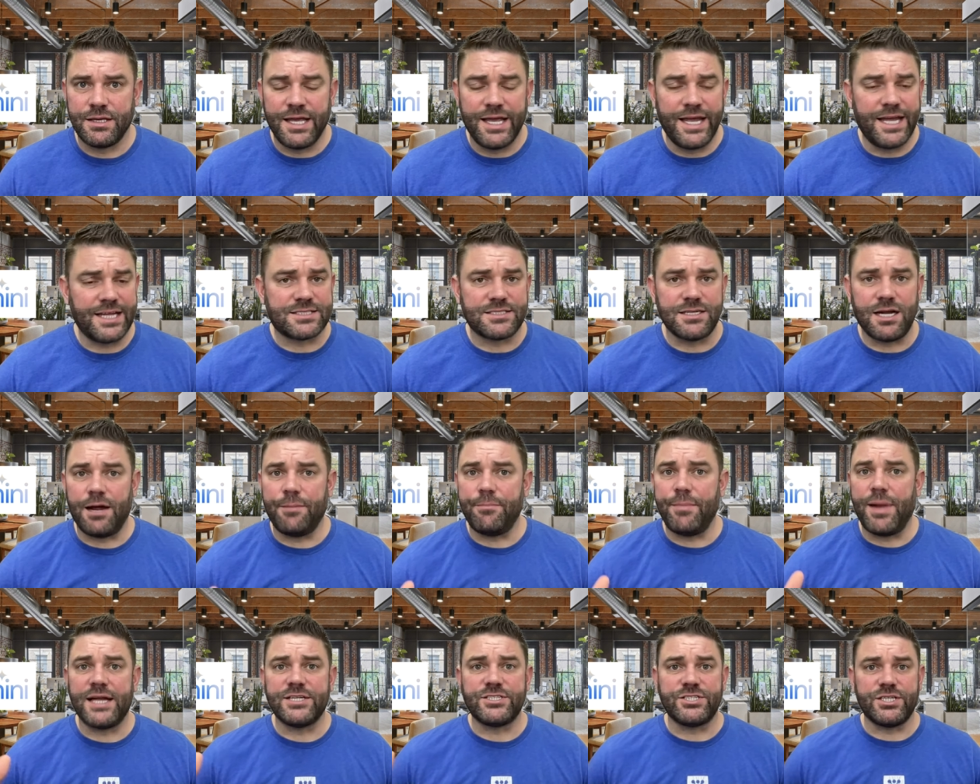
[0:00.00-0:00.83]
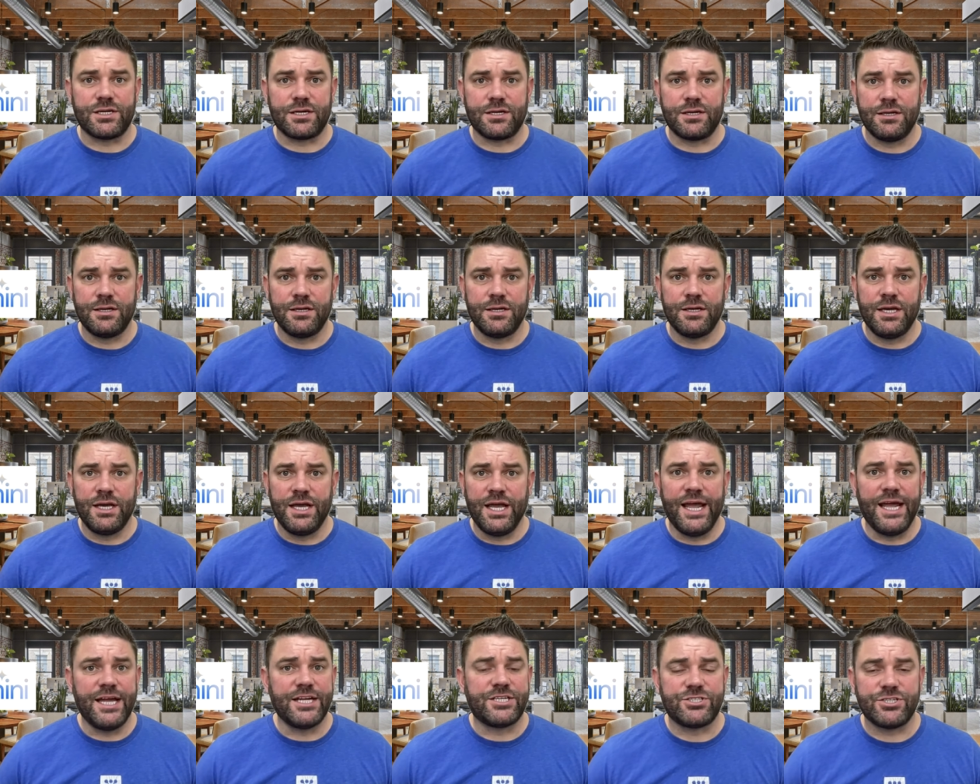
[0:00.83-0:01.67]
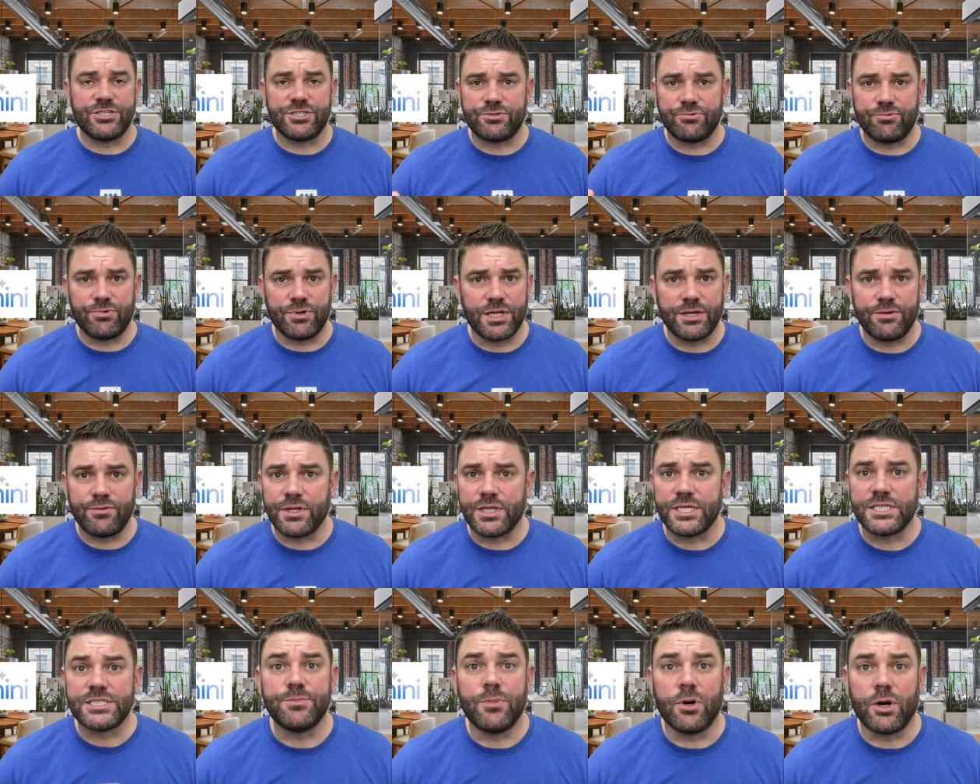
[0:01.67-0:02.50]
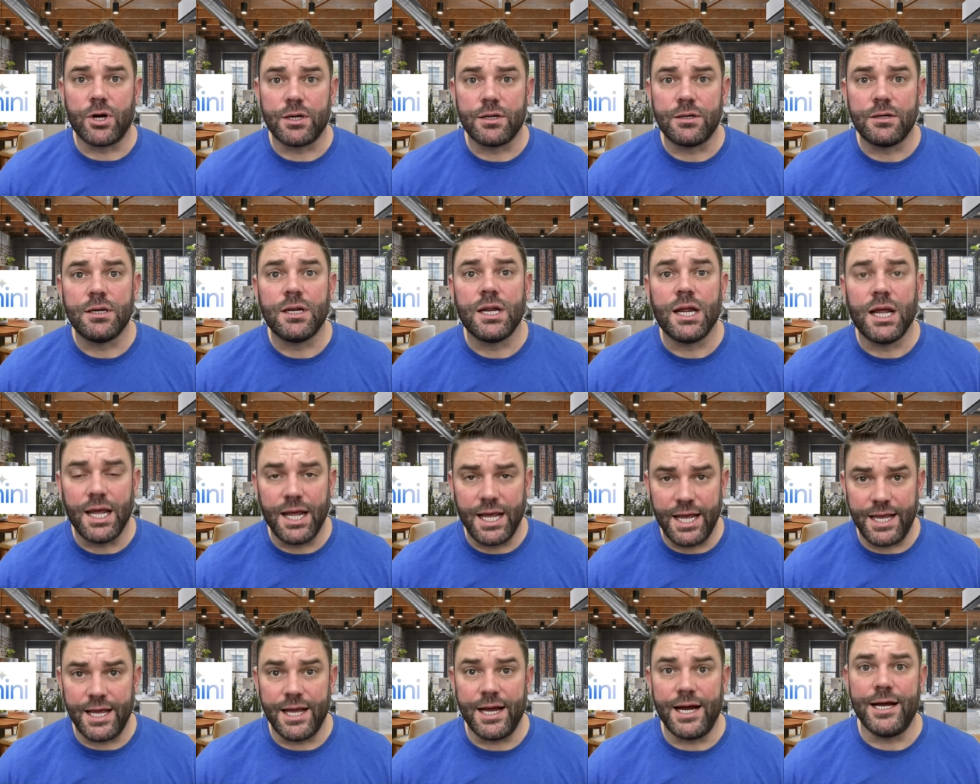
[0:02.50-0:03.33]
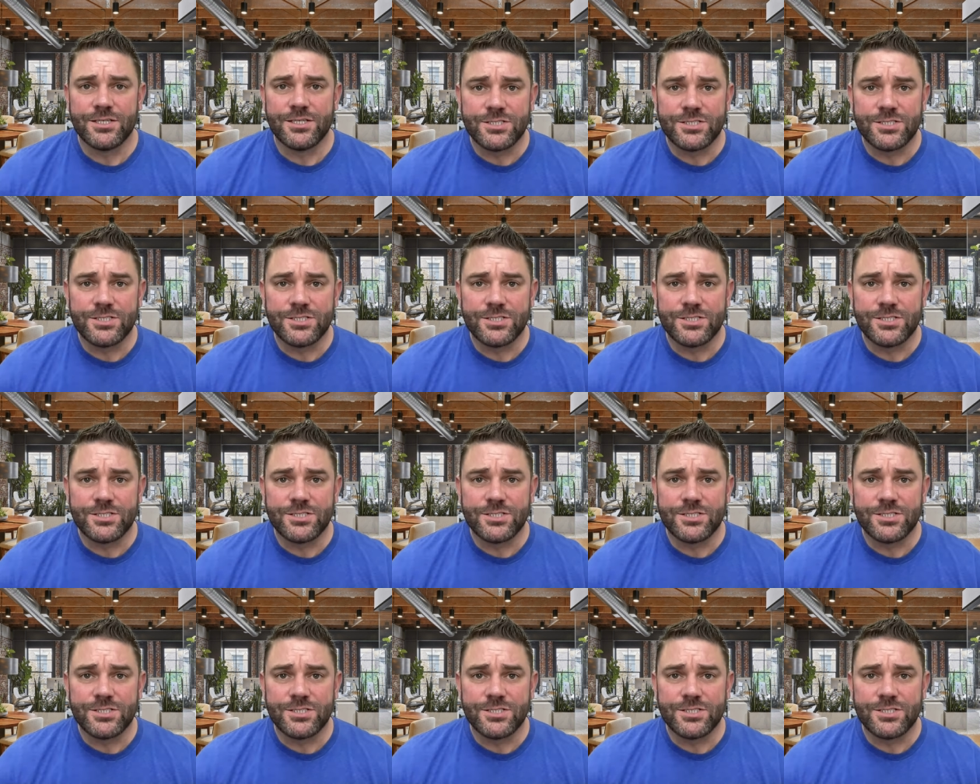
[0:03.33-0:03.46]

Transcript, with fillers: It's not magic. It's just really, really smart A I.